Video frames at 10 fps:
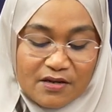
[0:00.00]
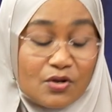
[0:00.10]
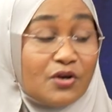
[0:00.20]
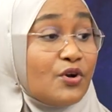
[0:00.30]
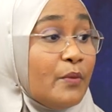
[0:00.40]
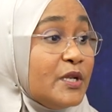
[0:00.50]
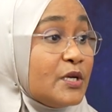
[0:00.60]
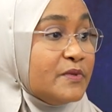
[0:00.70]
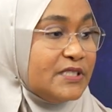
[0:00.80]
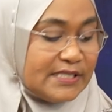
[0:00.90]

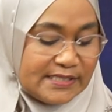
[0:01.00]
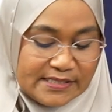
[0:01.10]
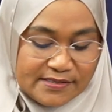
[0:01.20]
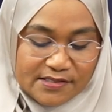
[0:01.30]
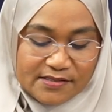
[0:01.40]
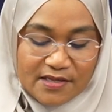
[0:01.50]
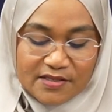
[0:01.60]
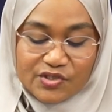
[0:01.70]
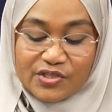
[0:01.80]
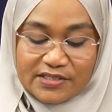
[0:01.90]
non-communicable diseases
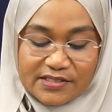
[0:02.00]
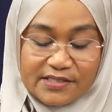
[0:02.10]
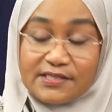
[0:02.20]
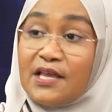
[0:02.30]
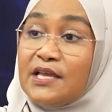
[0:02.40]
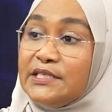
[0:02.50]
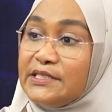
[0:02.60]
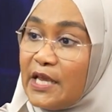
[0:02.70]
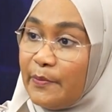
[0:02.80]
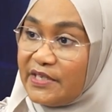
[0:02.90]
such as
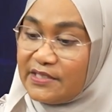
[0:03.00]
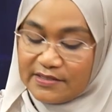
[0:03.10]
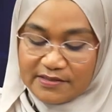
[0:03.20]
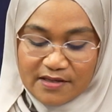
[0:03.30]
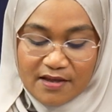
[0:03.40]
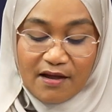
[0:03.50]
diabetes,